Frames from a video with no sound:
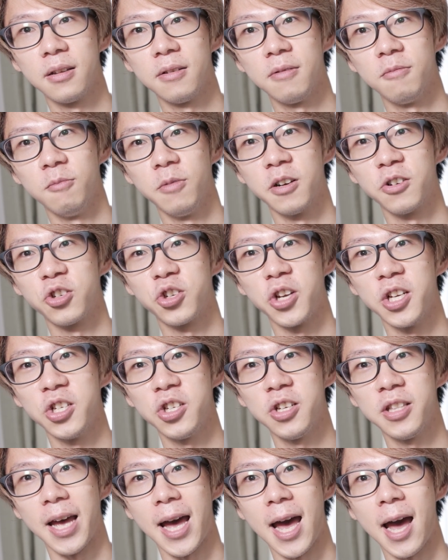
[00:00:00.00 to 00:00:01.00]
When you're
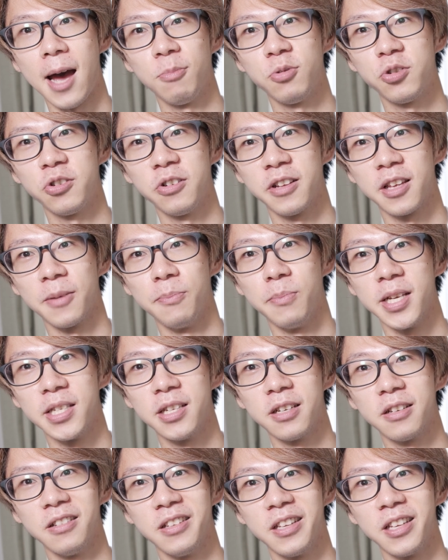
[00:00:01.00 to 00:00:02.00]
changing the aperture, you can
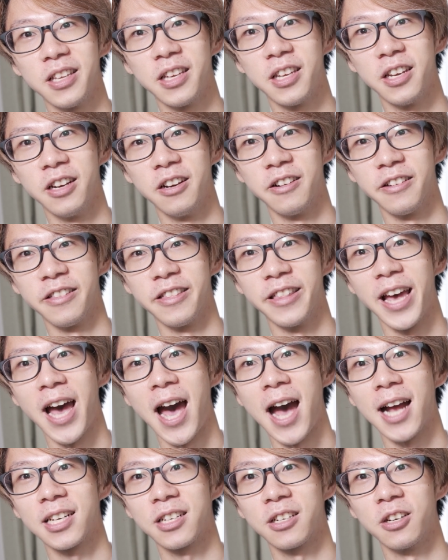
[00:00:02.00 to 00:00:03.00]
basically hear
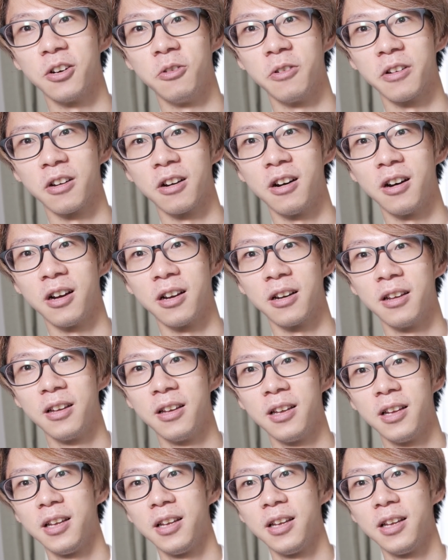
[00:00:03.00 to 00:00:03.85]
that going on,